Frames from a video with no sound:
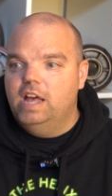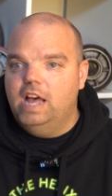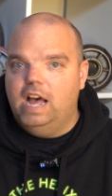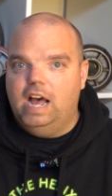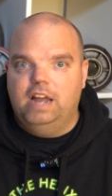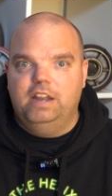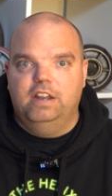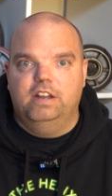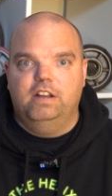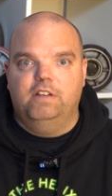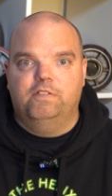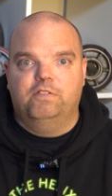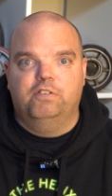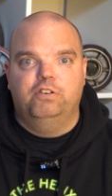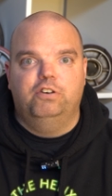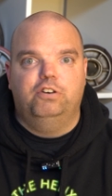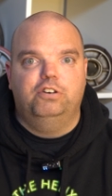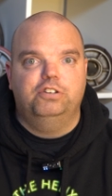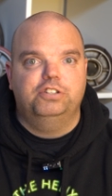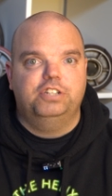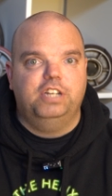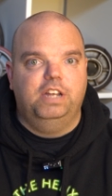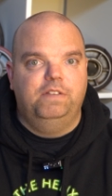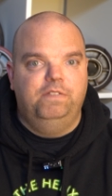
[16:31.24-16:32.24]
And of
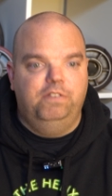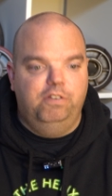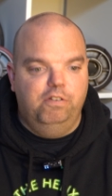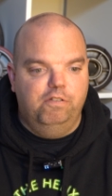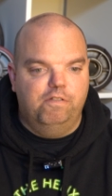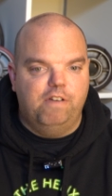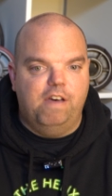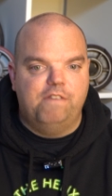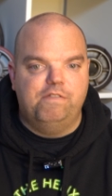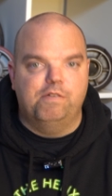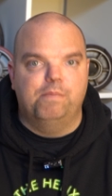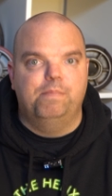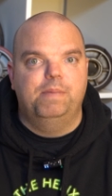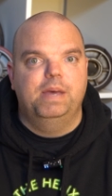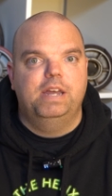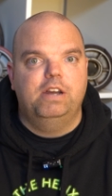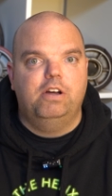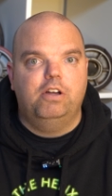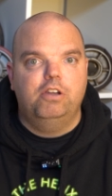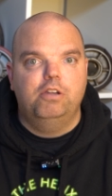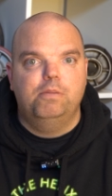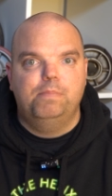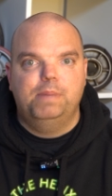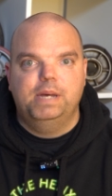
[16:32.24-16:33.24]
course, if you've ever been
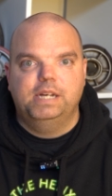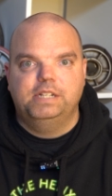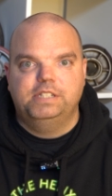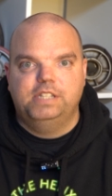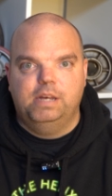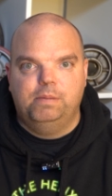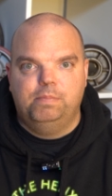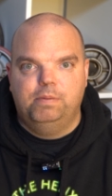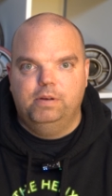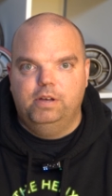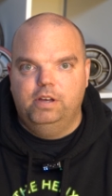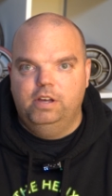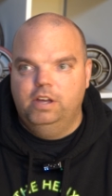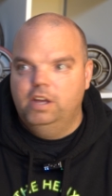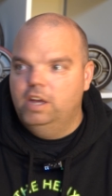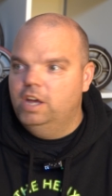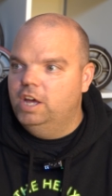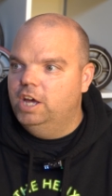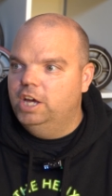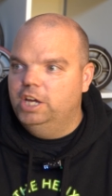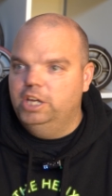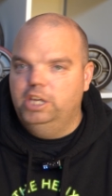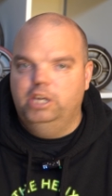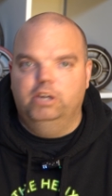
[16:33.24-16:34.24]
on the Big Dipper,
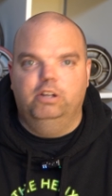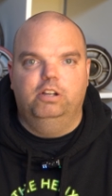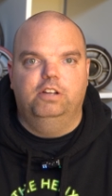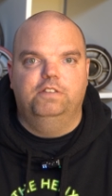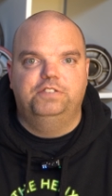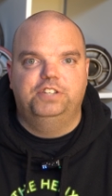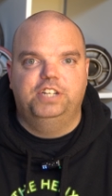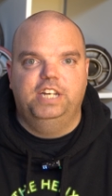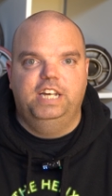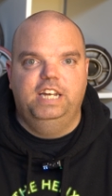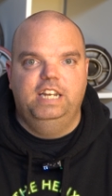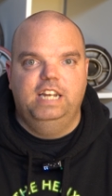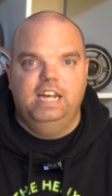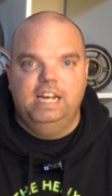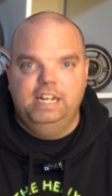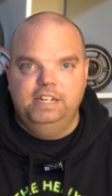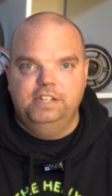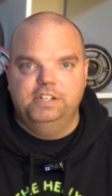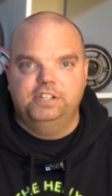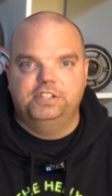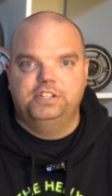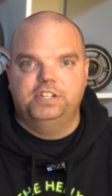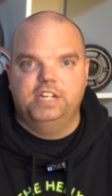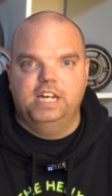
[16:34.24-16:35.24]
you'll have seen in
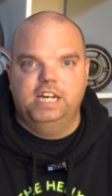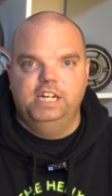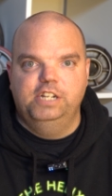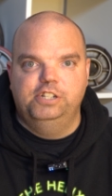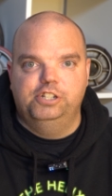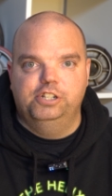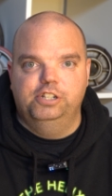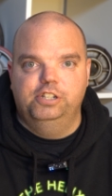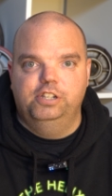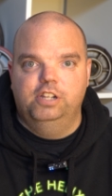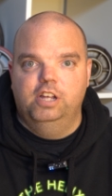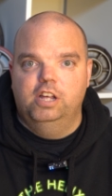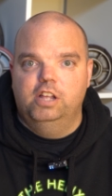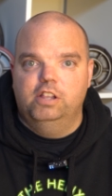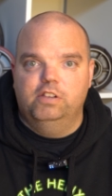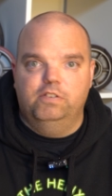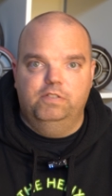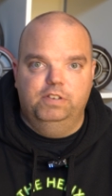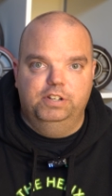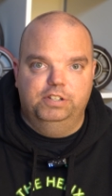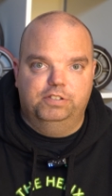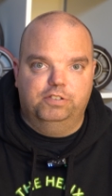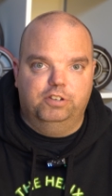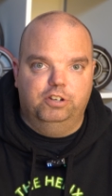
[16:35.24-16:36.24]
the station
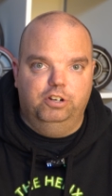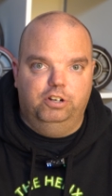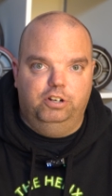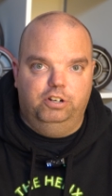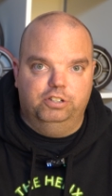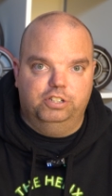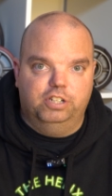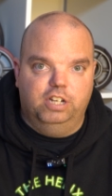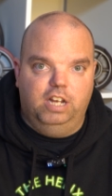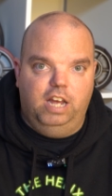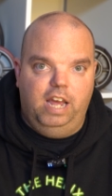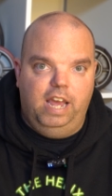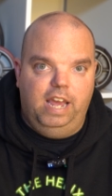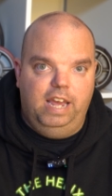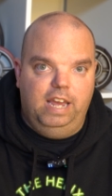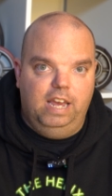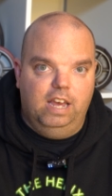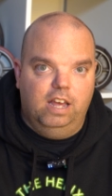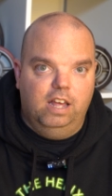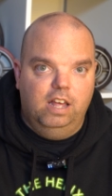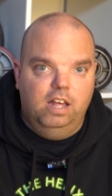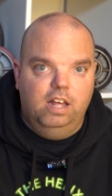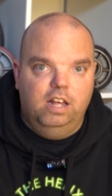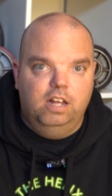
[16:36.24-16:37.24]
there is, of course,
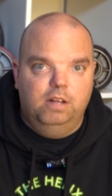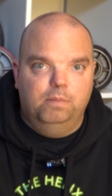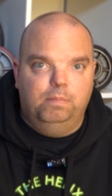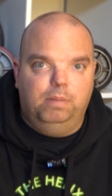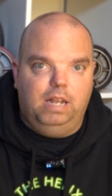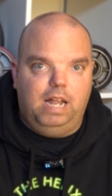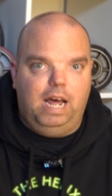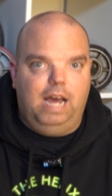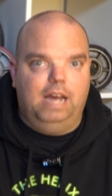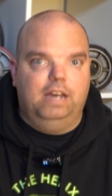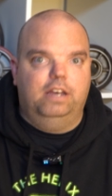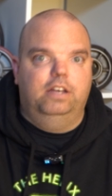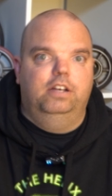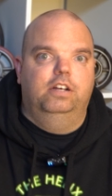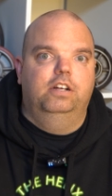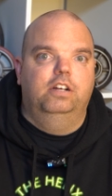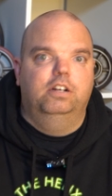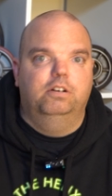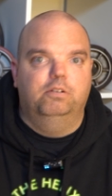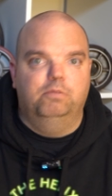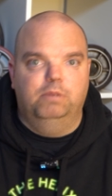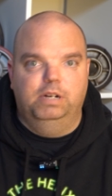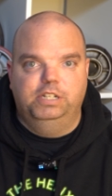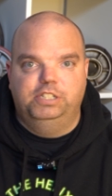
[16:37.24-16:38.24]
a plaque
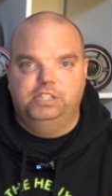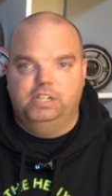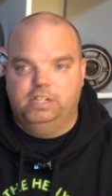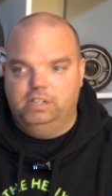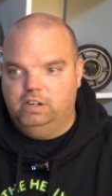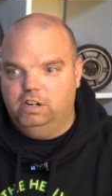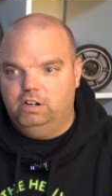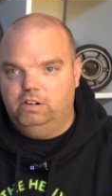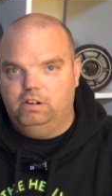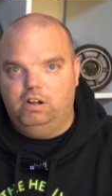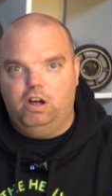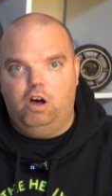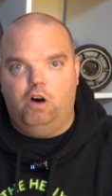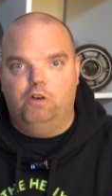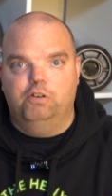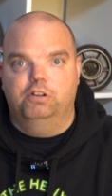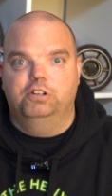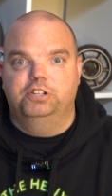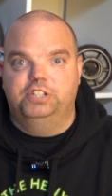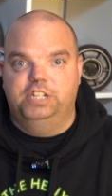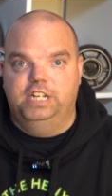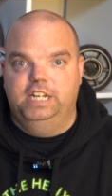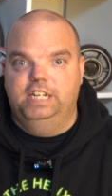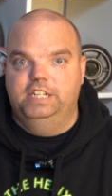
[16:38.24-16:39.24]
which
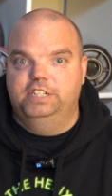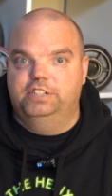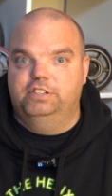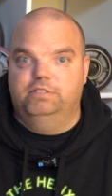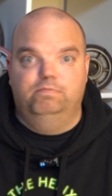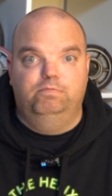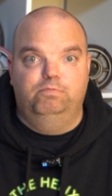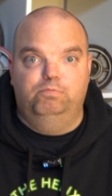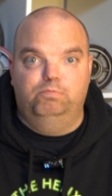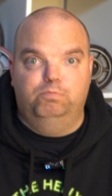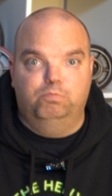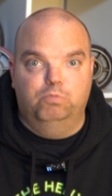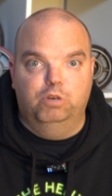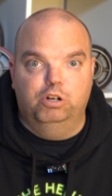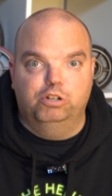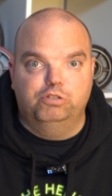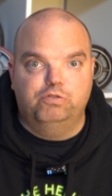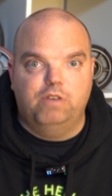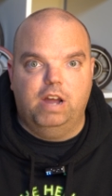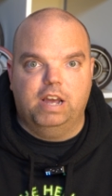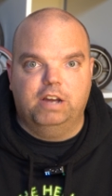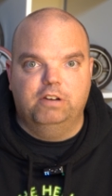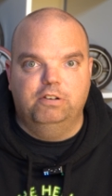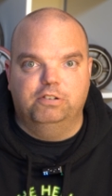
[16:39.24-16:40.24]
honours his world
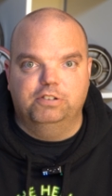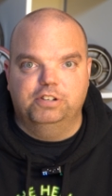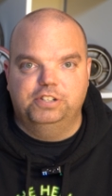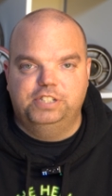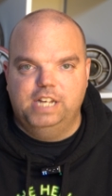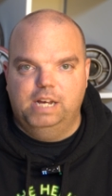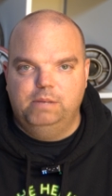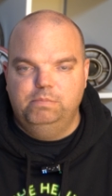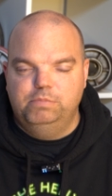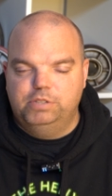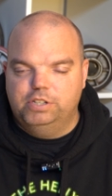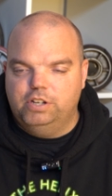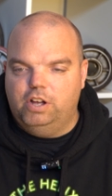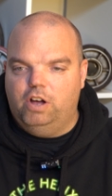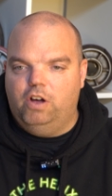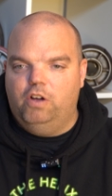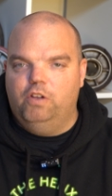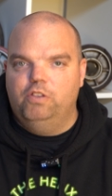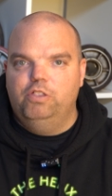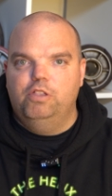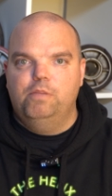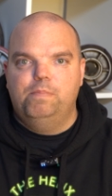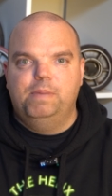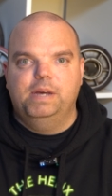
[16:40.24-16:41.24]
record attempts
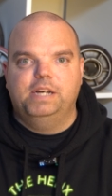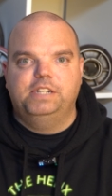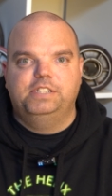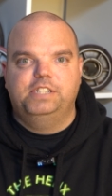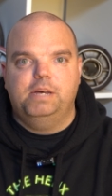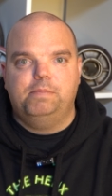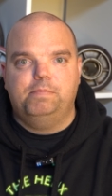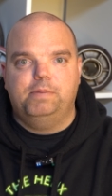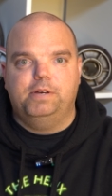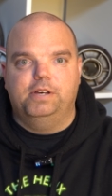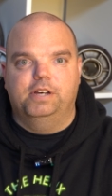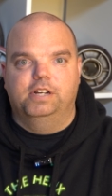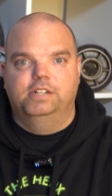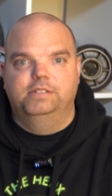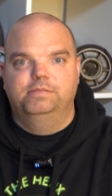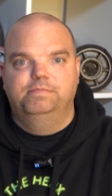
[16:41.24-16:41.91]
on the Big Dipper.